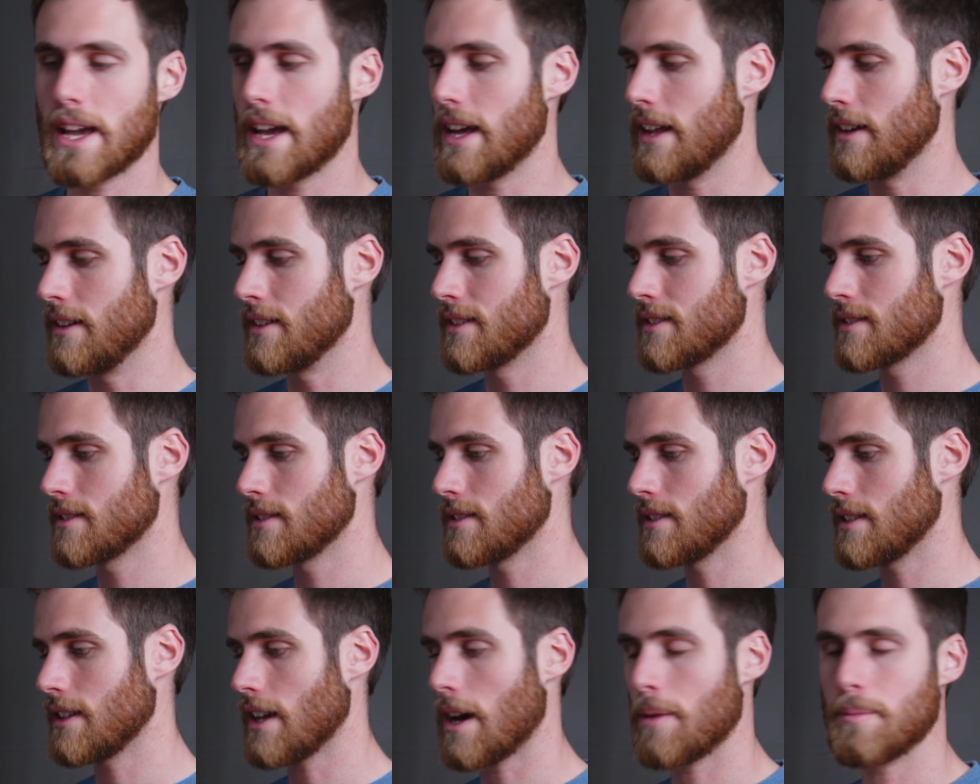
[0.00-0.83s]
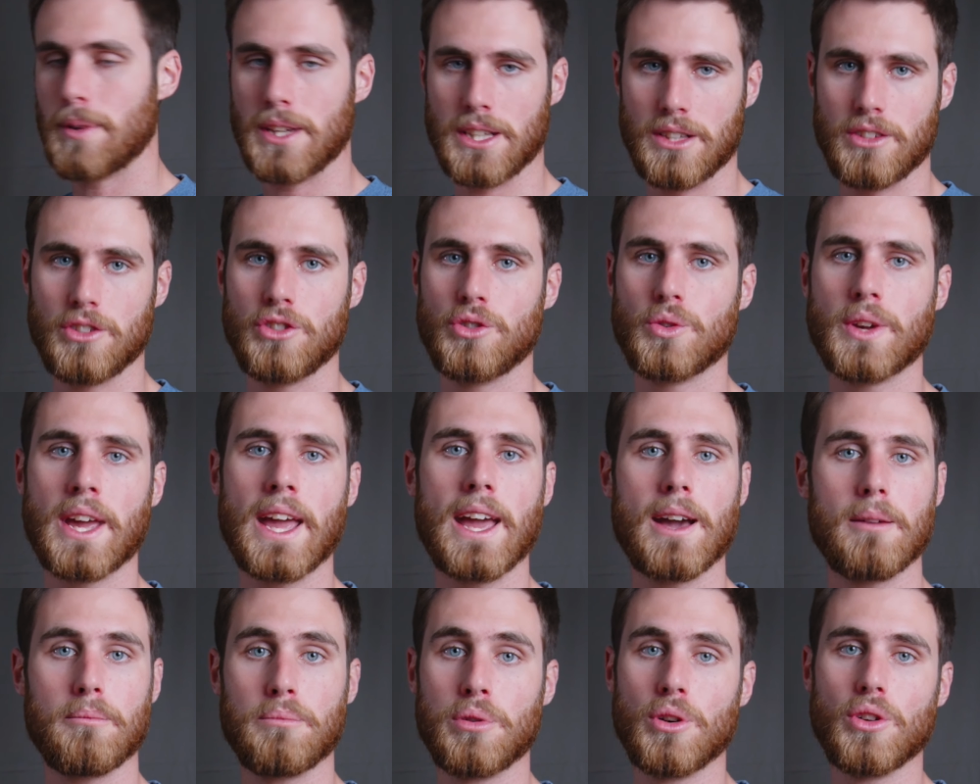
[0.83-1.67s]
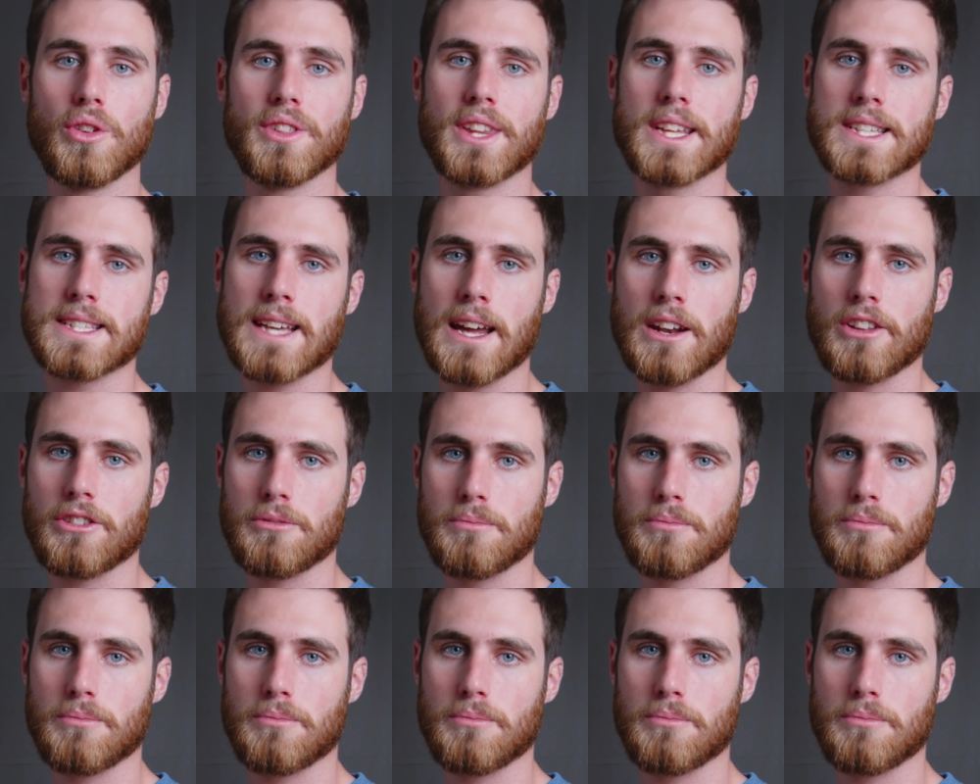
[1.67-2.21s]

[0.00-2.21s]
And I mean, you can't pull this out